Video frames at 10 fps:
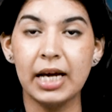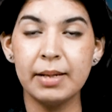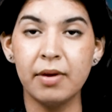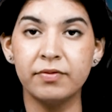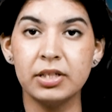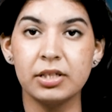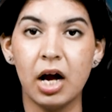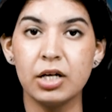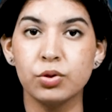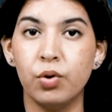time after
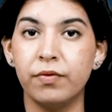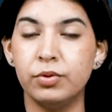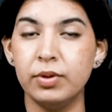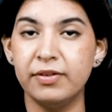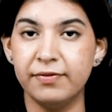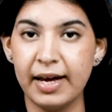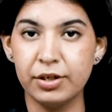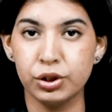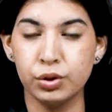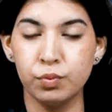SARS-CoV-2
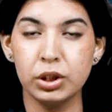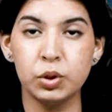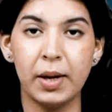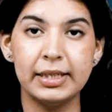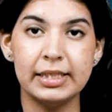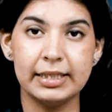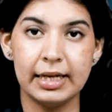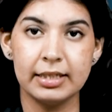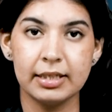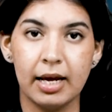infection was 20
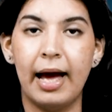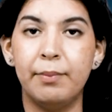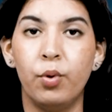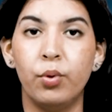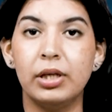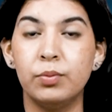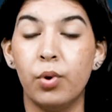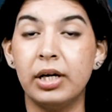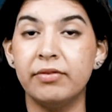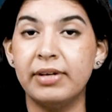days, and more than
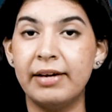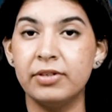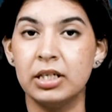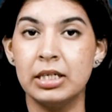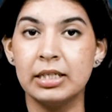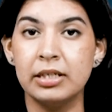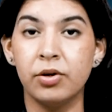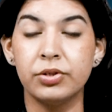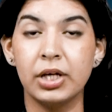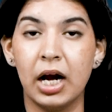1 in 5 adults did
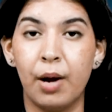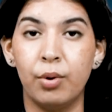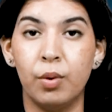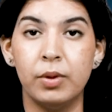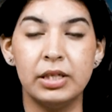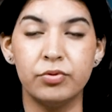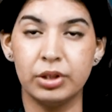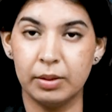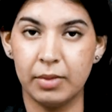not recover within 3